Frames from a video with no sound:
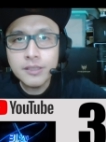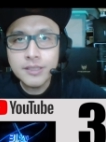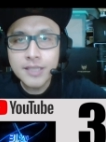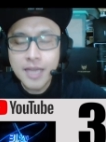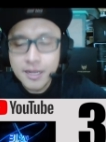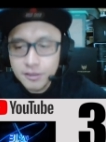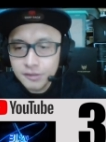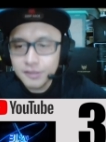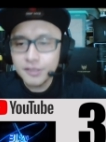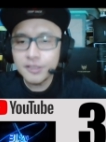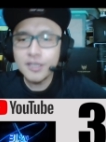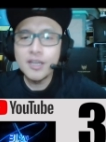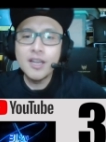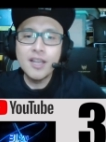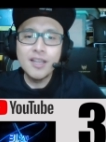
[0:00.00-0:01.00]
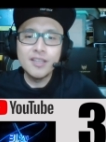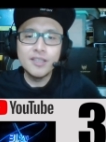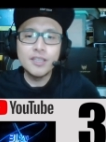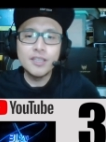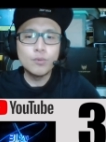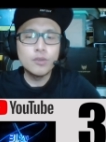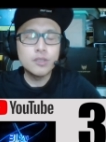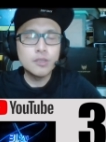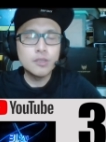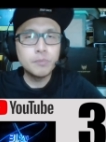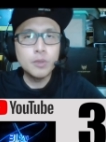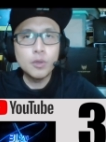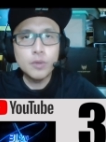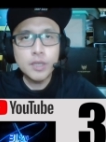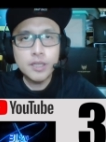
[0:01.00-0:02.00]
Center. This was
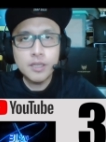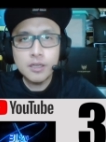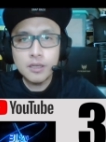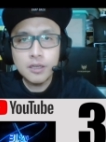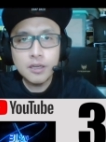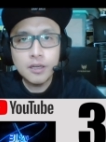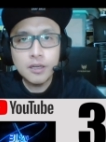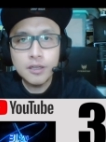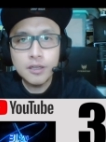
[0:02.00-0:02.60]
uploaded uh,